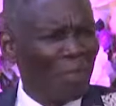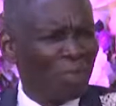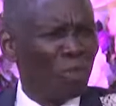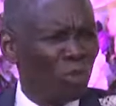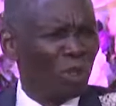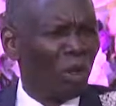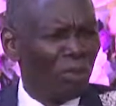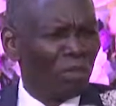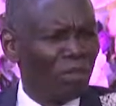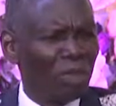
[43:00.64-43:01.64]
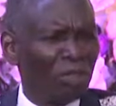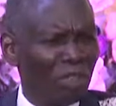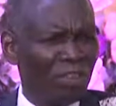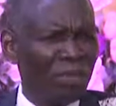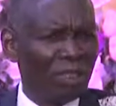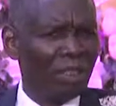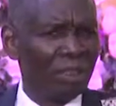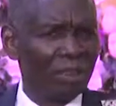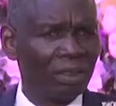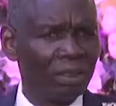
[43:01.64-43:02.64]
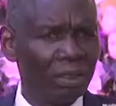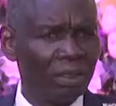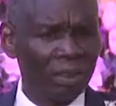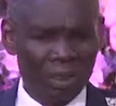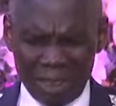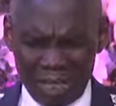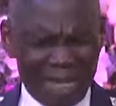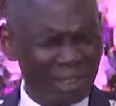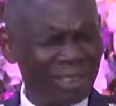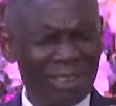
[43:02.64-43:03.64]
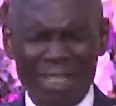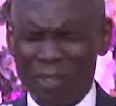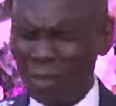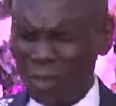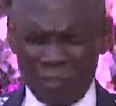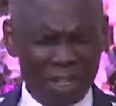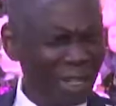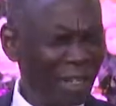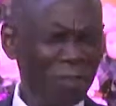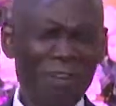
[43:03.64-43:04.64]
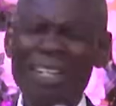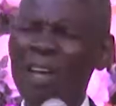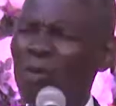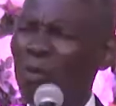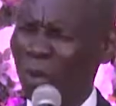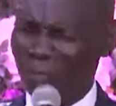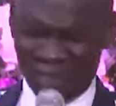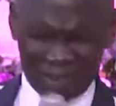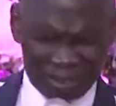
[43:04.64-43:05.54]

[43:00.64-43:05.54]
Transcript: made me to become a friend of the family. I sat with the father. The father wept